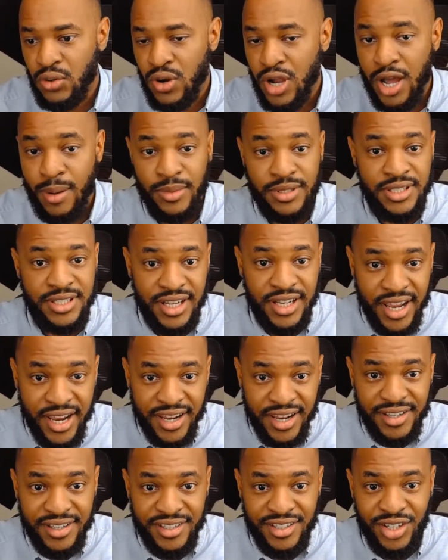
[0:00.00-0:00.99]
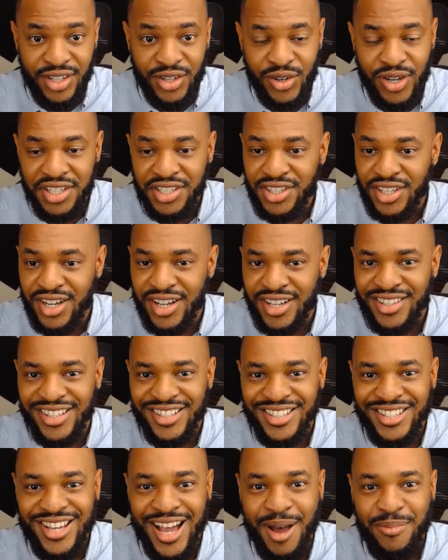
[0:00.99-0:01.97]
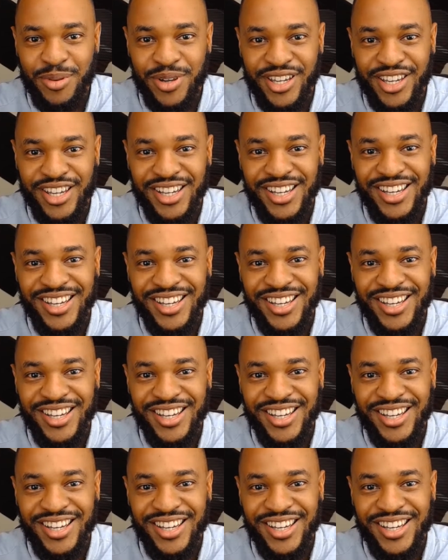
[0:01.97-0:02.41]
No comments today. I guess the topic